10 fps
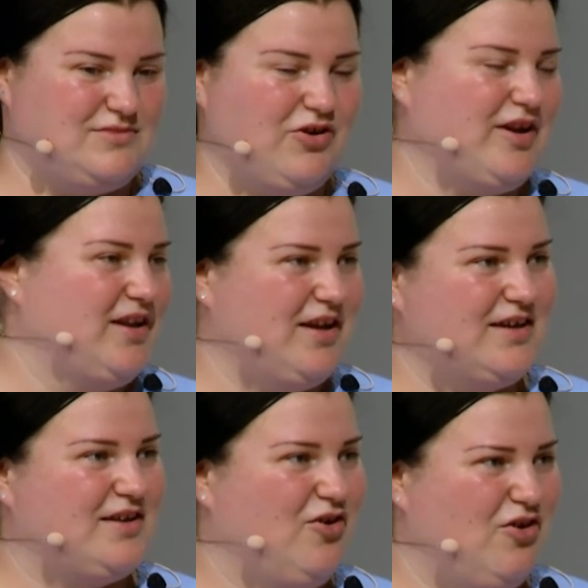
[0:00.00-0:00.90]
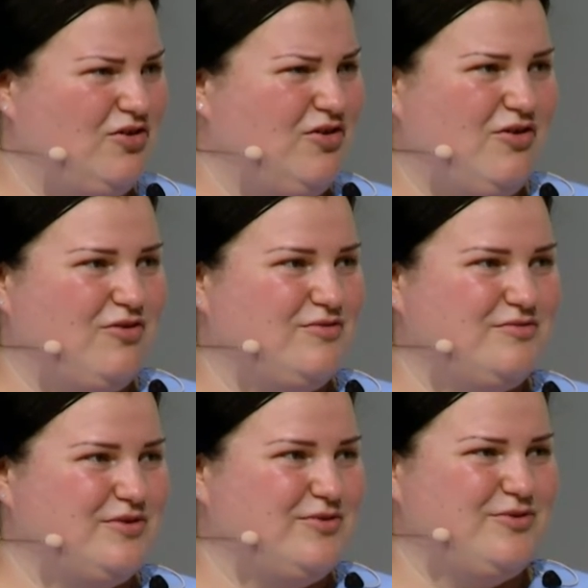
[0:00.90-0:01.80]
talking like, no, no,
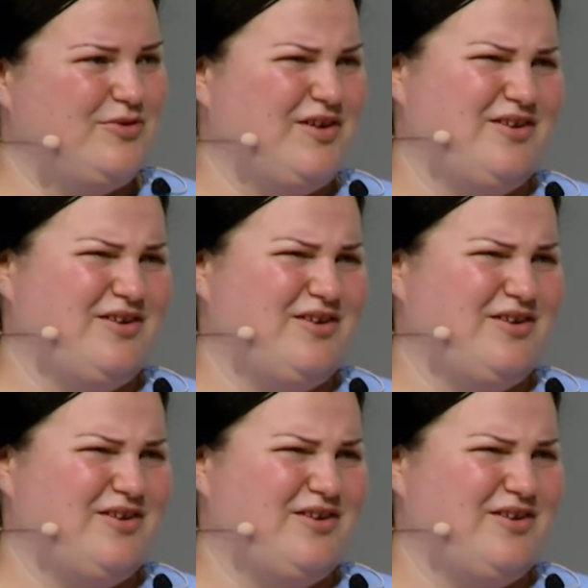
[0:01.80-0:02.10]
you, you